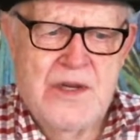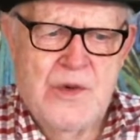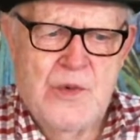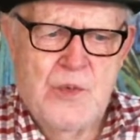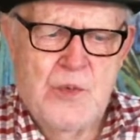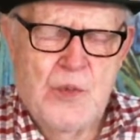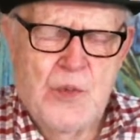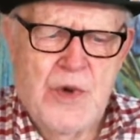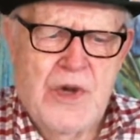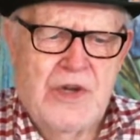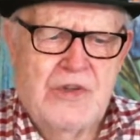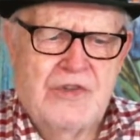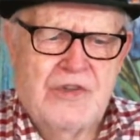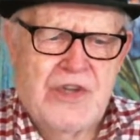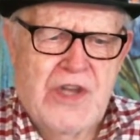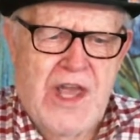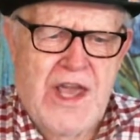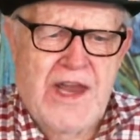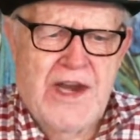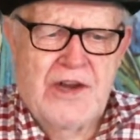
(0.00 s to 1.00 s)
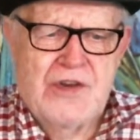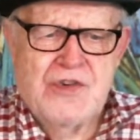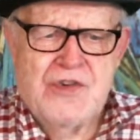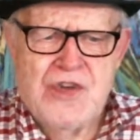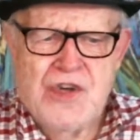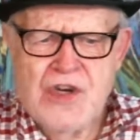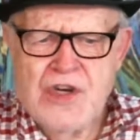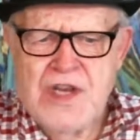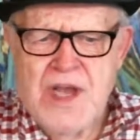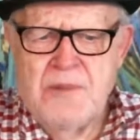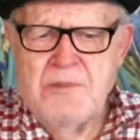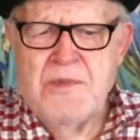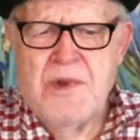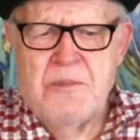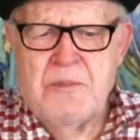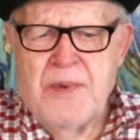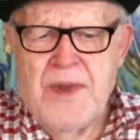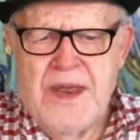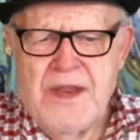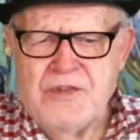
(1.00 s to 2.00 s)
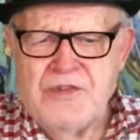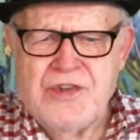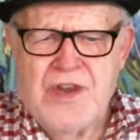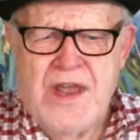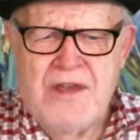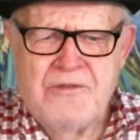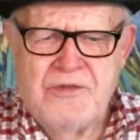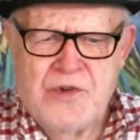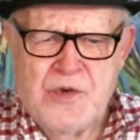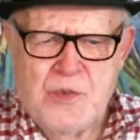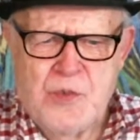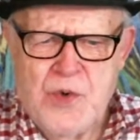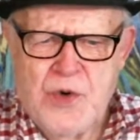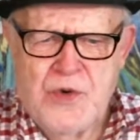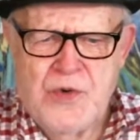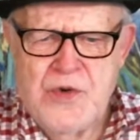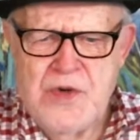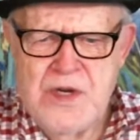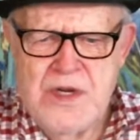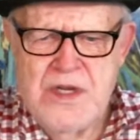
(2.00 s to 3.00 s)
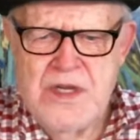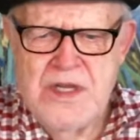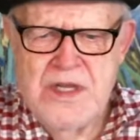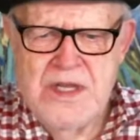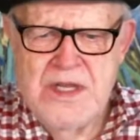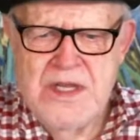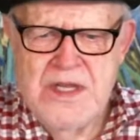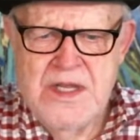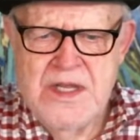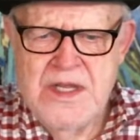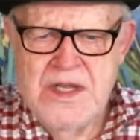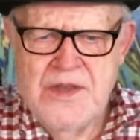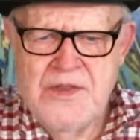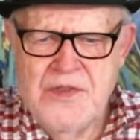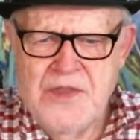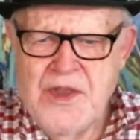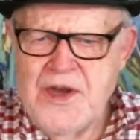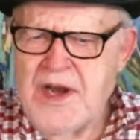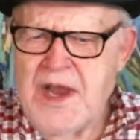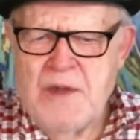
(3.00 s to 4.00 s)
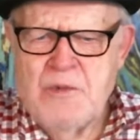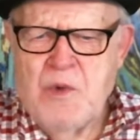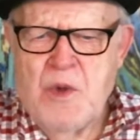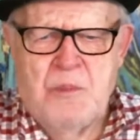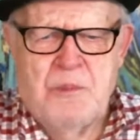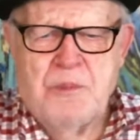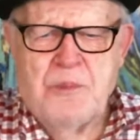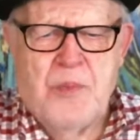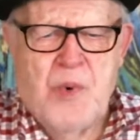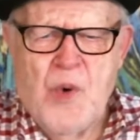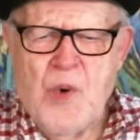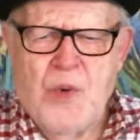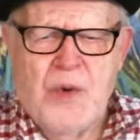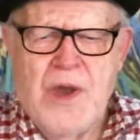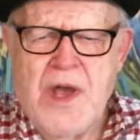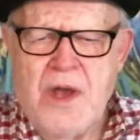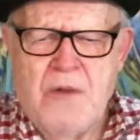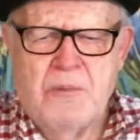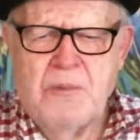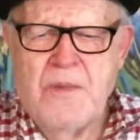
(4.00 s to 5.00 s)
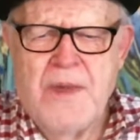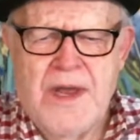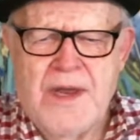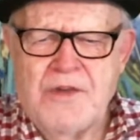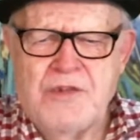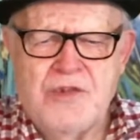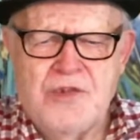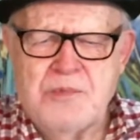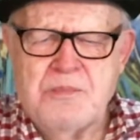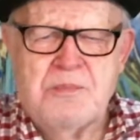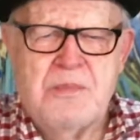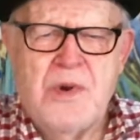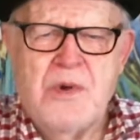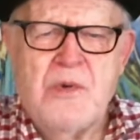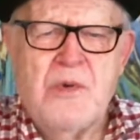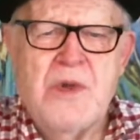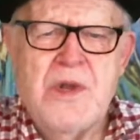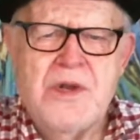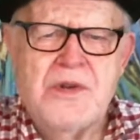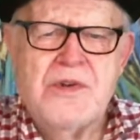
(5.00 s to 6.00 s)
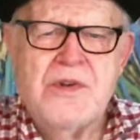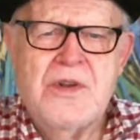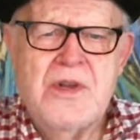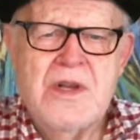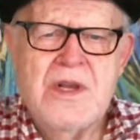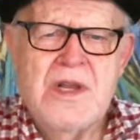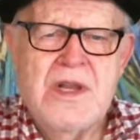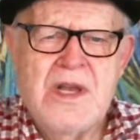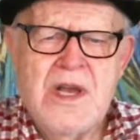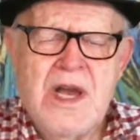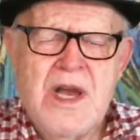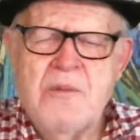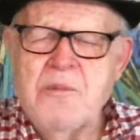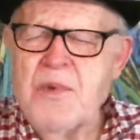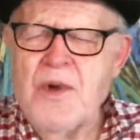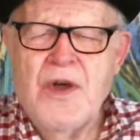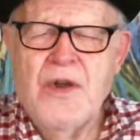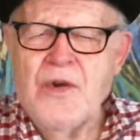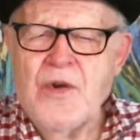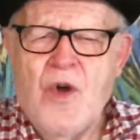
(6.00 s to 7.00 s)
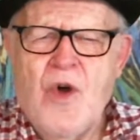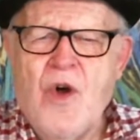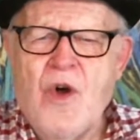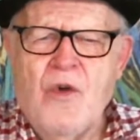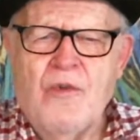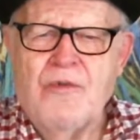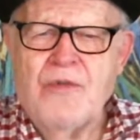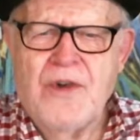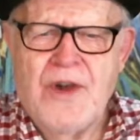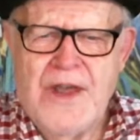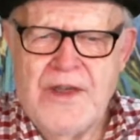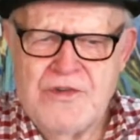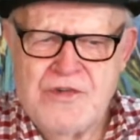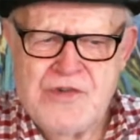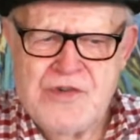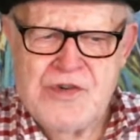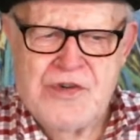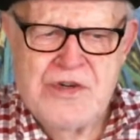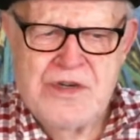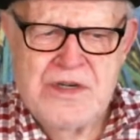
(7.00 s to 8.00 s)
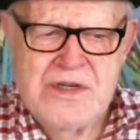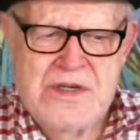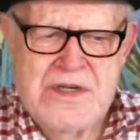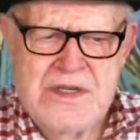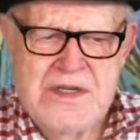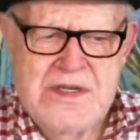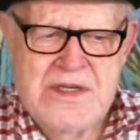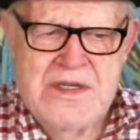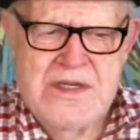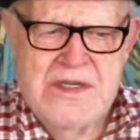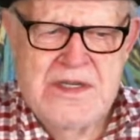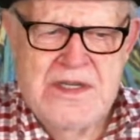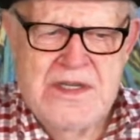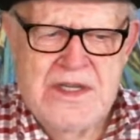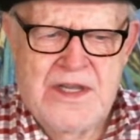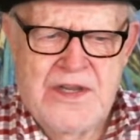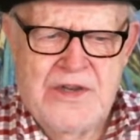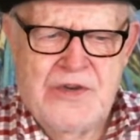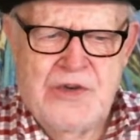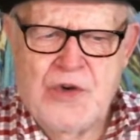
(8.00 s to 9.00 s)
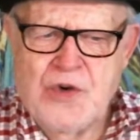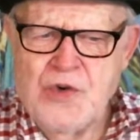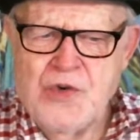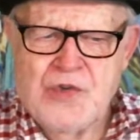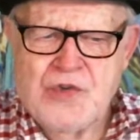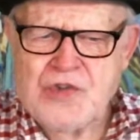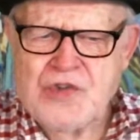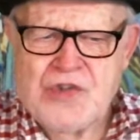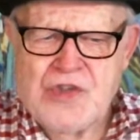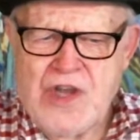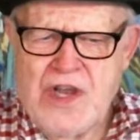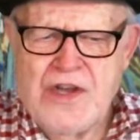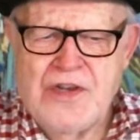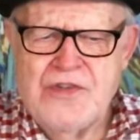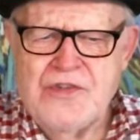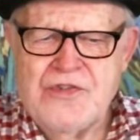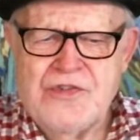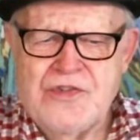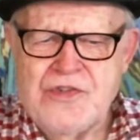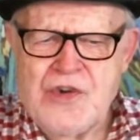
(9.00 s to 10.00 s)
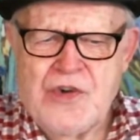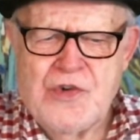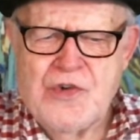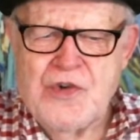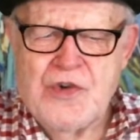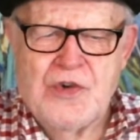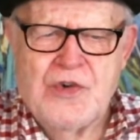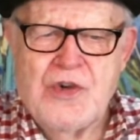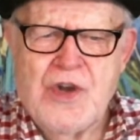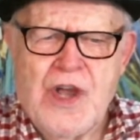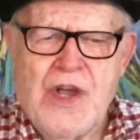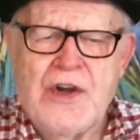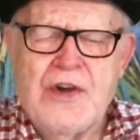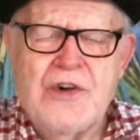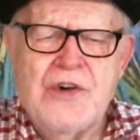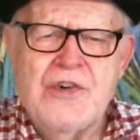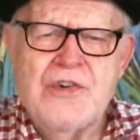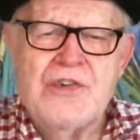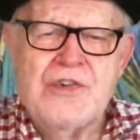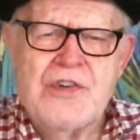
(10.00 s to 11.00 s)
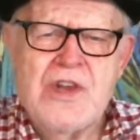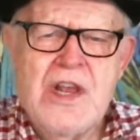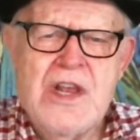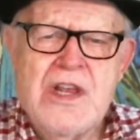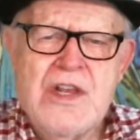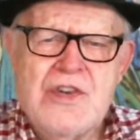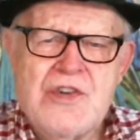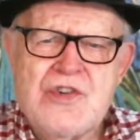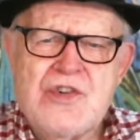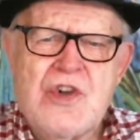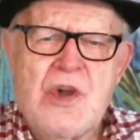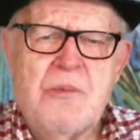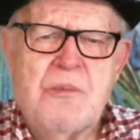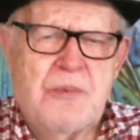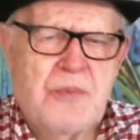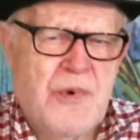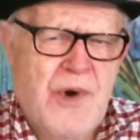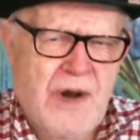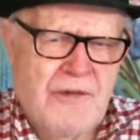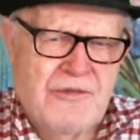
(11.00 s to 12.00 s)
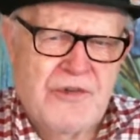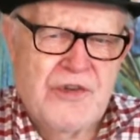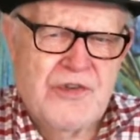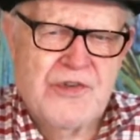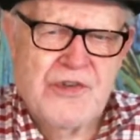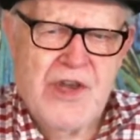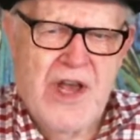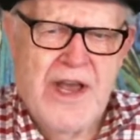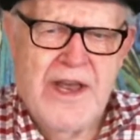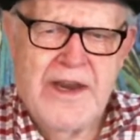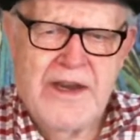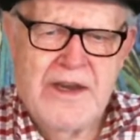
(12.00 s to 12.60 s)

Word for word: reads, And it shall come to pass afterward that I will pour out my spirit upon all flesh, and your sons and your daughters shall prophesy